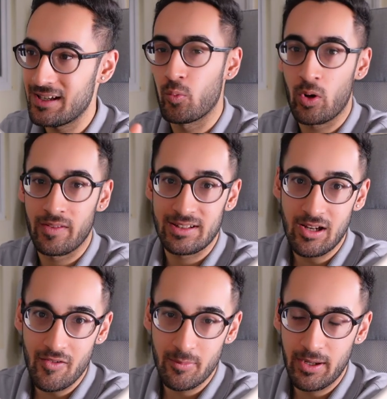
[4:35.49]
Do 1 at the
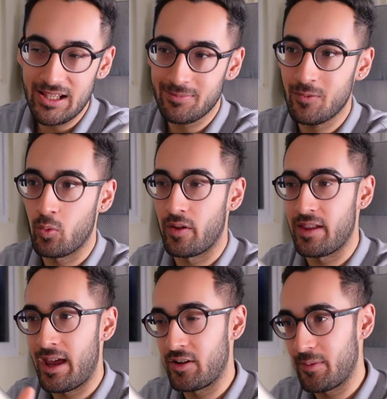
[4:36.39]
start of the placement, 1 at
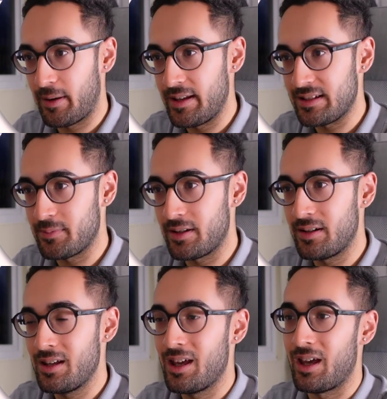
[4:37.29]
the end of the placement,
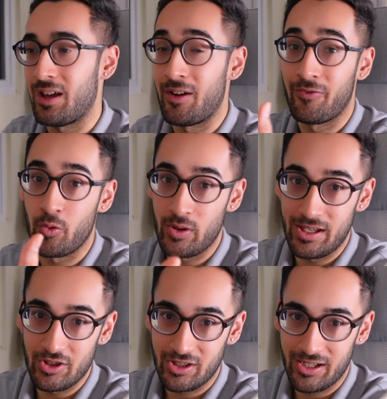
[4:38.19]
for
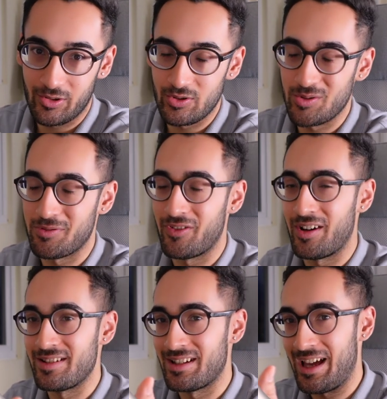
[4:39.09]
each clinical
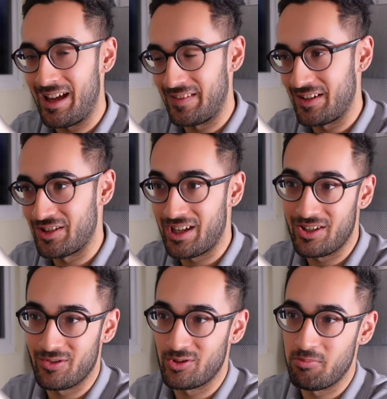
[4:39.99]
supervisor and the
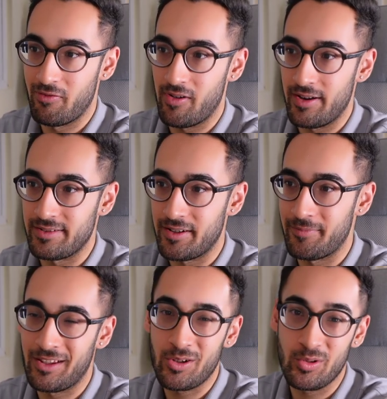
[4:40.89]
educational supervisor.
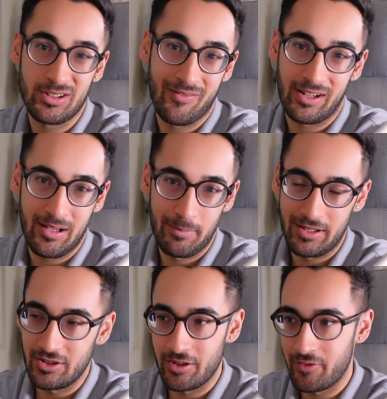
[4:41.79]
Then you also have like a
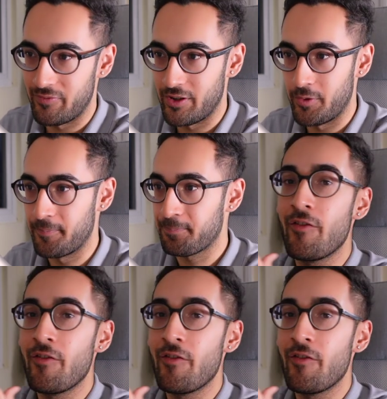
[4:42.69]
mid-year review.